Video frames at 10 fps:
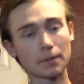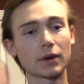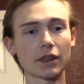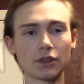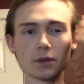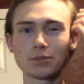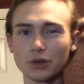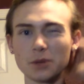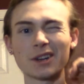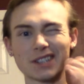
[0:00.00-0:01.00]
but I think
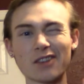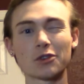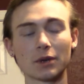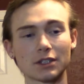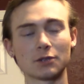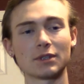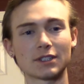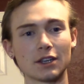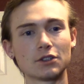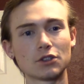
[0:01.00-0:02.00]
pretty much everybody's going to be
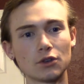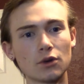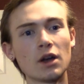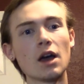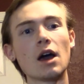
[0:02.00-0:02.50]
Stage 2,